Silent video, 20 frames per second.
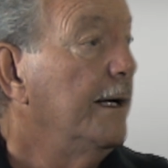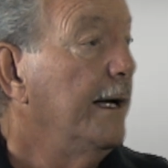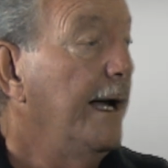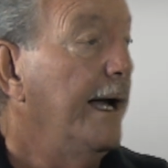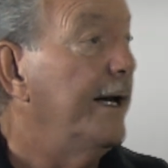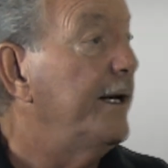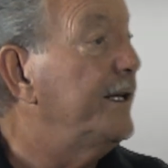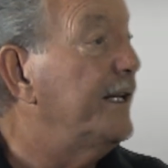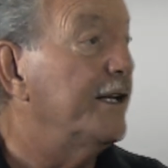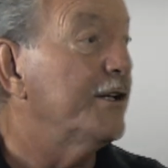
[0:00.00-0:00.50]
So,
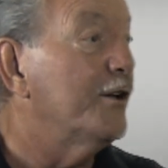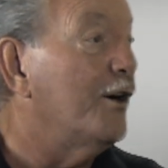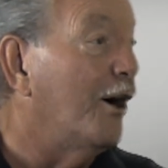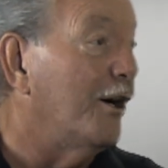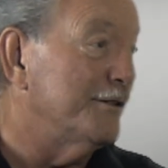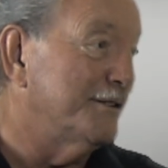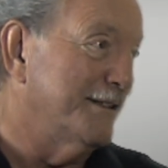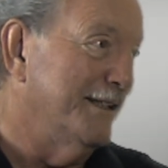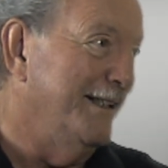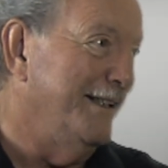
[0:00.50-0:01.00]
and it didn't
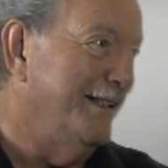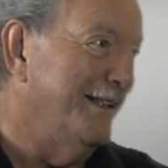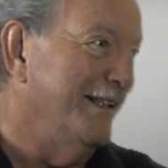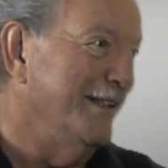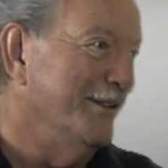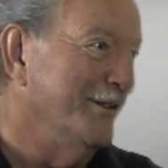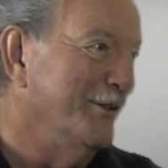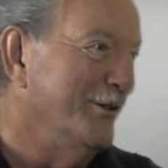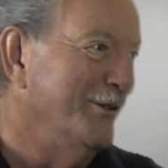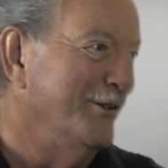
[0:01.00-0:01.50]
cost
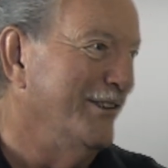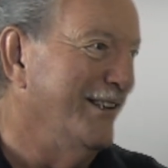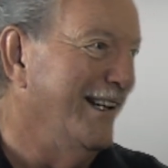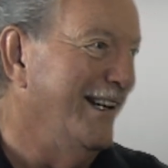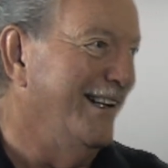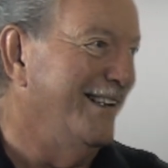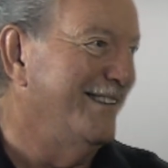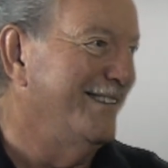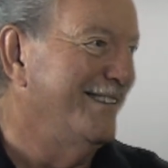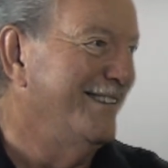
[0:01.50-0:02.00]
anything to do that.